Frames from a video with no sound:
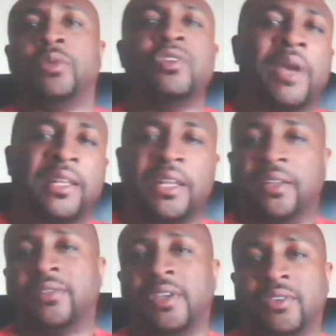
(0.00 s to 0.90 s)
You made that
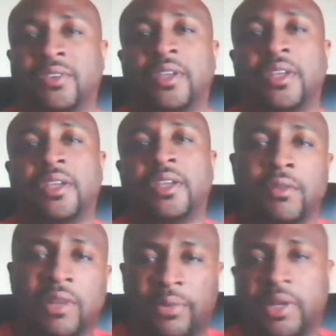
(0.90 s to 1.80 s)
decision.
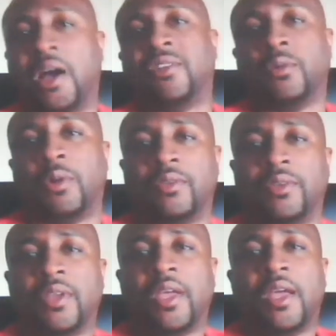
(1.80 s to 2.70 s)
You live the
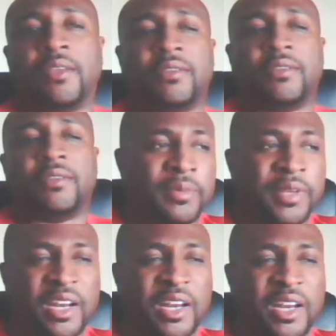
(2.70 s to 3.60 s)
consequences. And so that's what
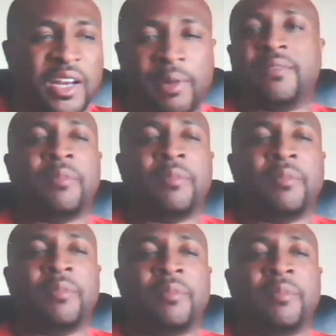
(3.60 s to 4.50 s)
I'm telling myself,
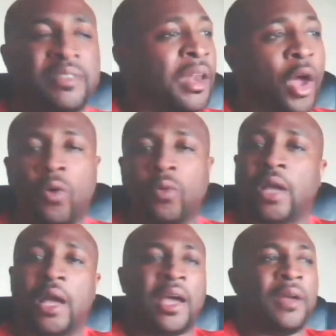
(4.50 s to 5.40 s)
man. But it took me a
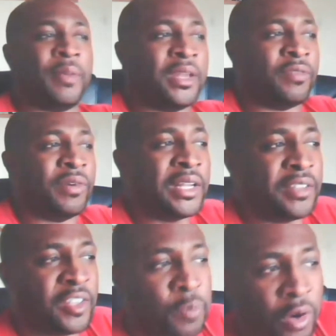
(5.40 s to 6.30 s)
long time,
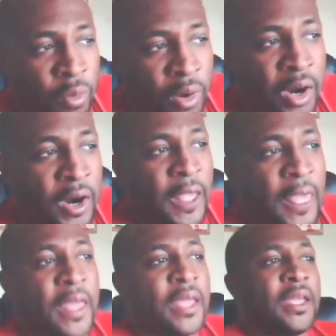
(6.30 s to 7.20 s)
man, to really get to this point
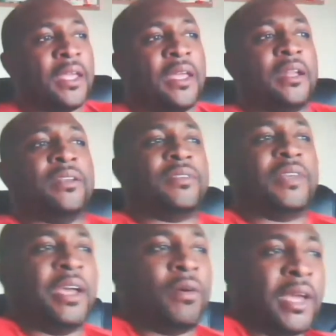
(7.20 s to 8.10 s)
where
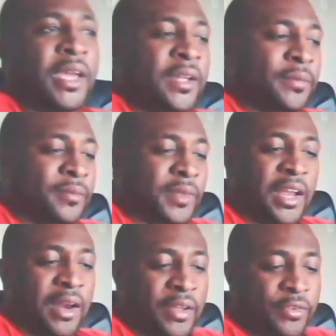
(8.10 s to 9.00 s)
to say,
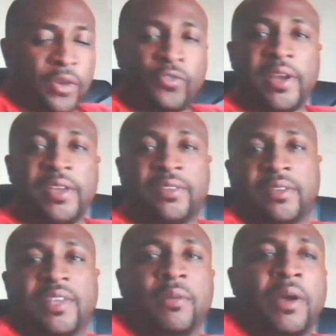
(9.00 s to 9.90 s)
okay, like if
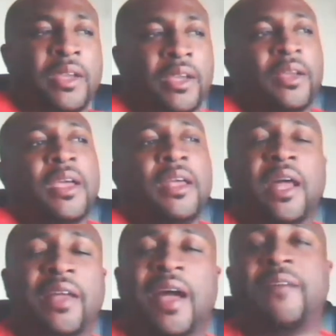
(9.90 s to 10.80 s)
Tracy would say, well,
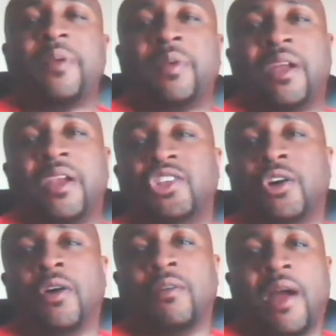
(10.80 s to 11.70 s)
like I have people that are
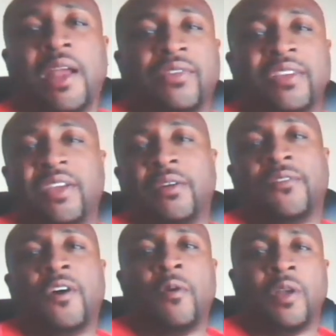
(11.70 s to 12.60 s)
joining, right? And Tracy on
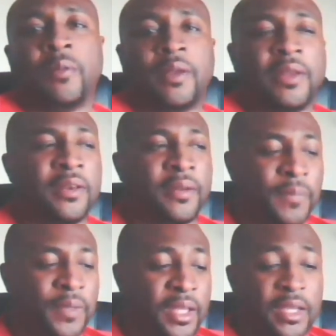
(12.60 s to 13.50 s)
the phone with them, and
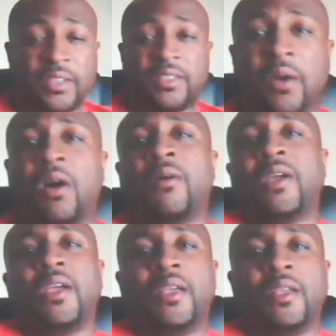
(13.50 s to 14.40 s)
she
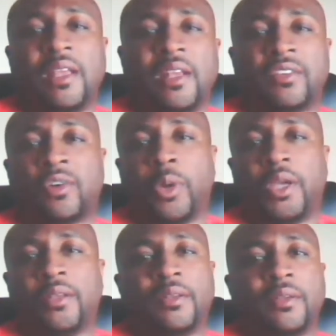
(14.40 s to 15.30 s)
oh, they just
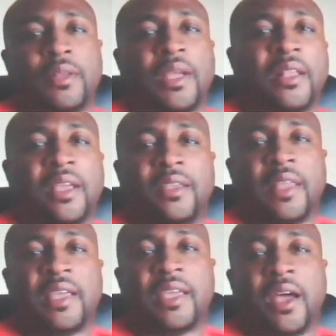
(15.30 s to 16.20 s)
quit.
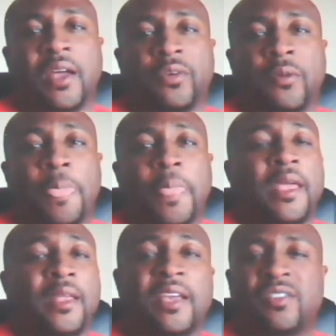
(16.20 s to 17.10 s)
They cancel.
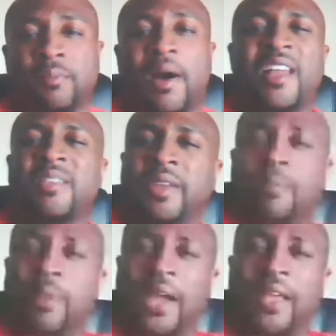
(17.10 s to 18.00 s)
They used to bother me in
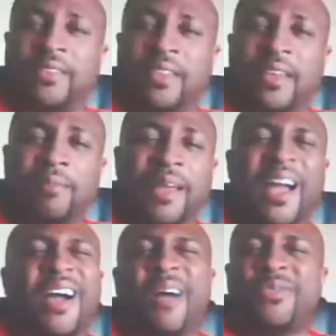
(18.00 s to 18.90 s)
the past. I'm like,
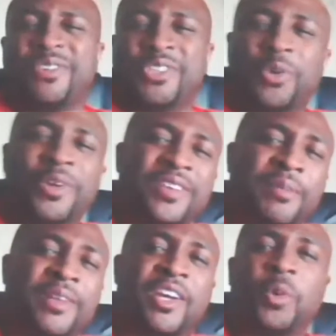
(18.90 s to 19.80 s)
how did you join
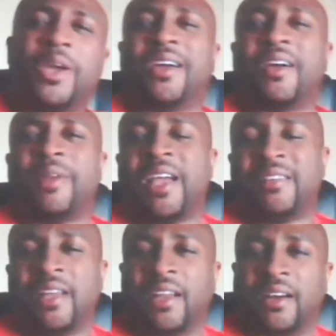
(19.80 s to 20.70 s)
something? They quit a couple of
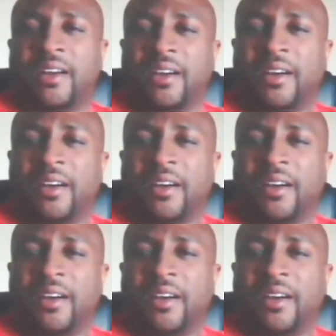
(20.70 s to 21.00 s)
days later.